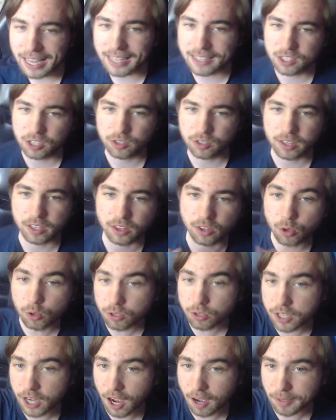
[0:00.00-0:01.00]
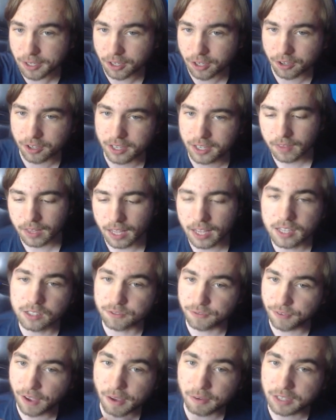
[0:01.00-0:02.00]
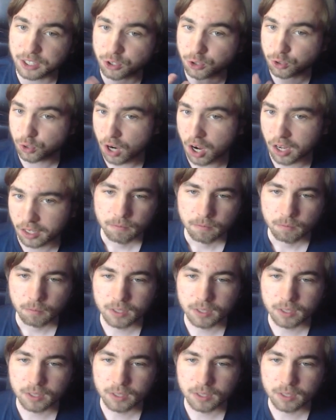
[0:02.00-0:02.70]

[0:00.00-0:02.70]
into the new Tamayura is very strong.